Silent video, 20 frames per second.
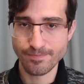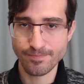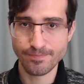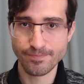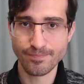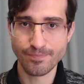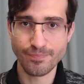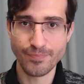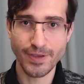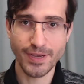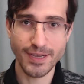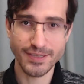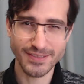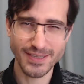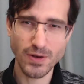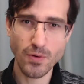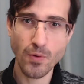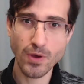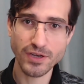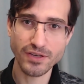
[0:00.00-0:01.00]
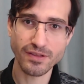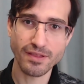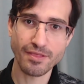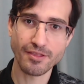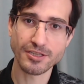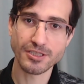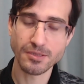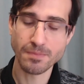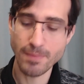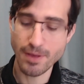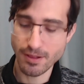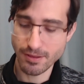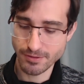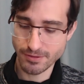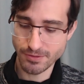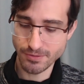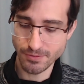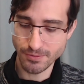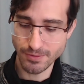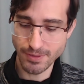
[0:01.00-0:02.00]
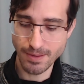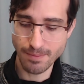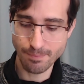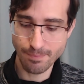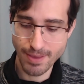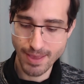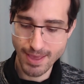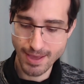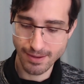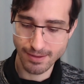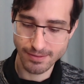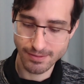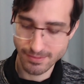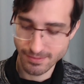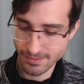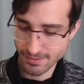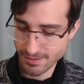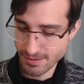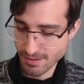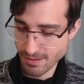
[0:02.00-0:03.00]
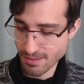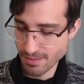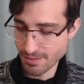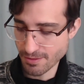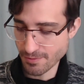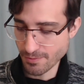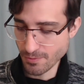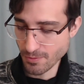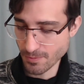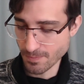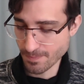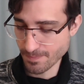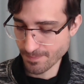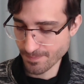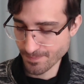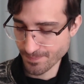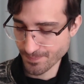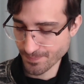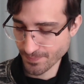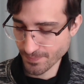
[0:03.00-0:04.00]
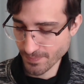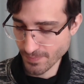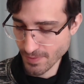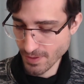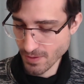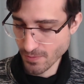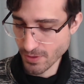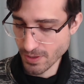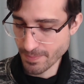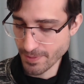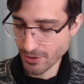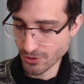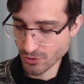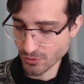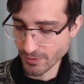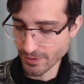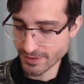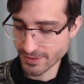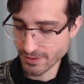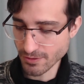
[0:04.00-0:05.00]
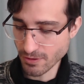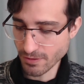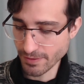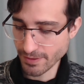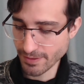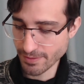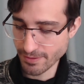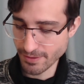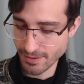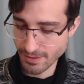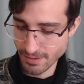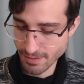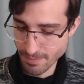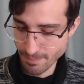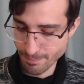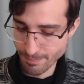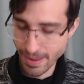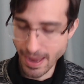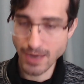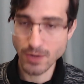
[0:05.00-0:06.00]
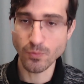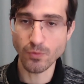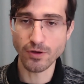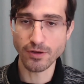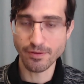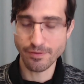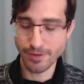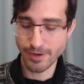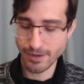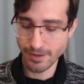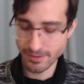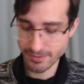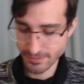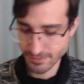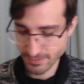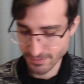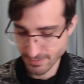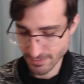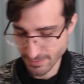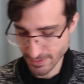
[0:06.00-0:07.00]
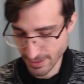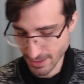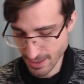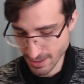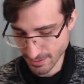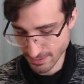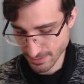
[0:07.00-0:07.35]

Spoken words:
because I don't want the smell to impact the room. I want to make sure it's only the bad one that is the case.